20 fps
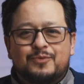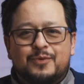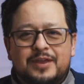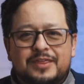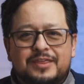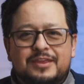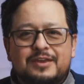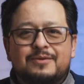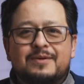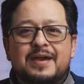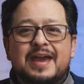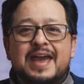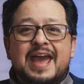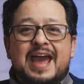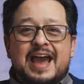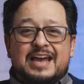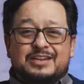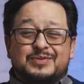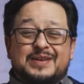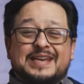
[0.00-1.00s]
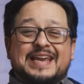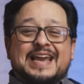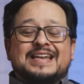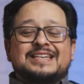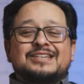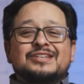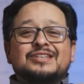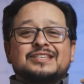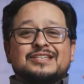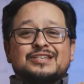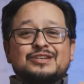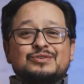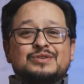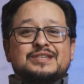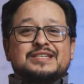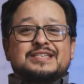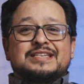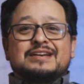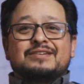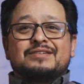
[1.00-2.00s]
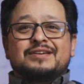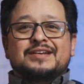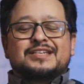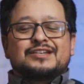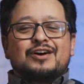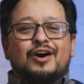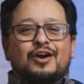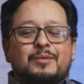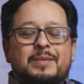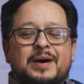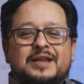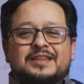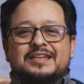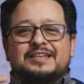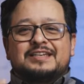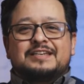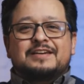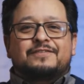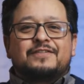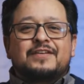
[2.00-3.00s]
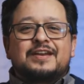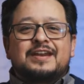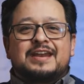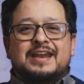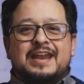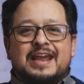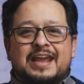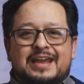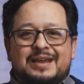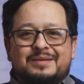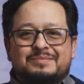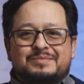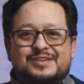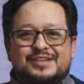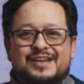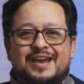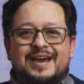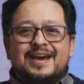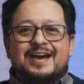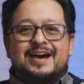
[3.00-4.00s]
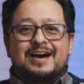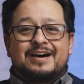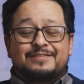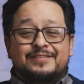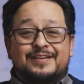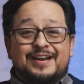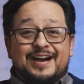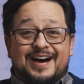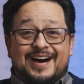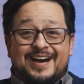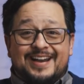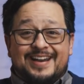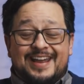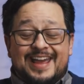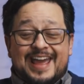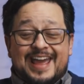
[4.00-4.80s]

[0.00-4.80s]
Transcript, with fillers: with you as we get into this new series, talk about the different names of God.